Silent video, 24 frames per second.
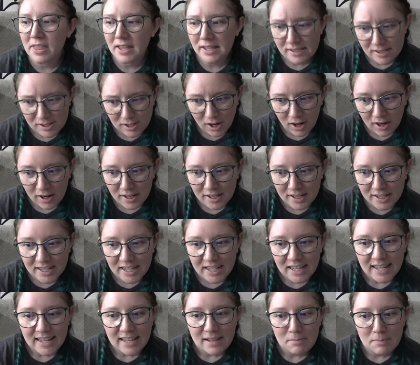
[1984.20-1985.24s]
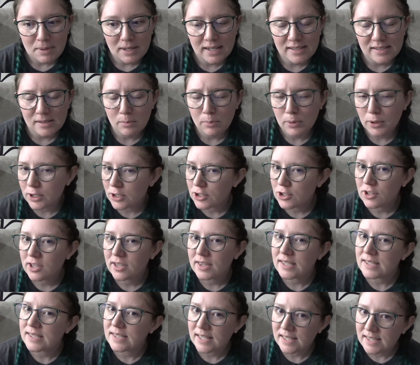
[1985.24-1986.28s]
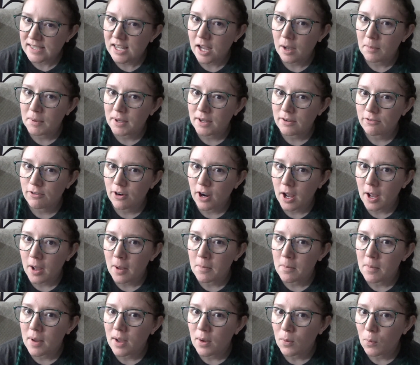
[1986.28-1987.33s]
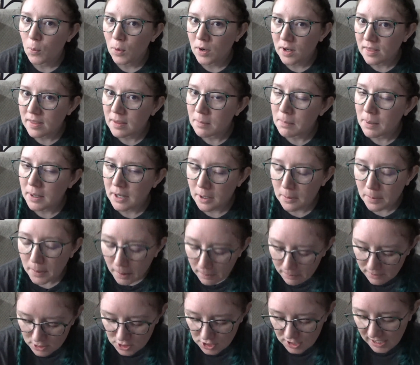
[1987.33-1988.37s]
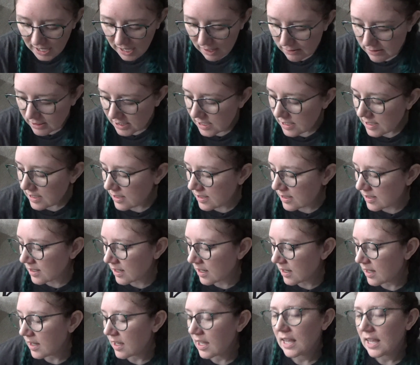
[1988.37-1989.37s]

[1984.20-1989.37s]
this arc, because I'm pretty sure that this is coming from one of the bigger publishing houses.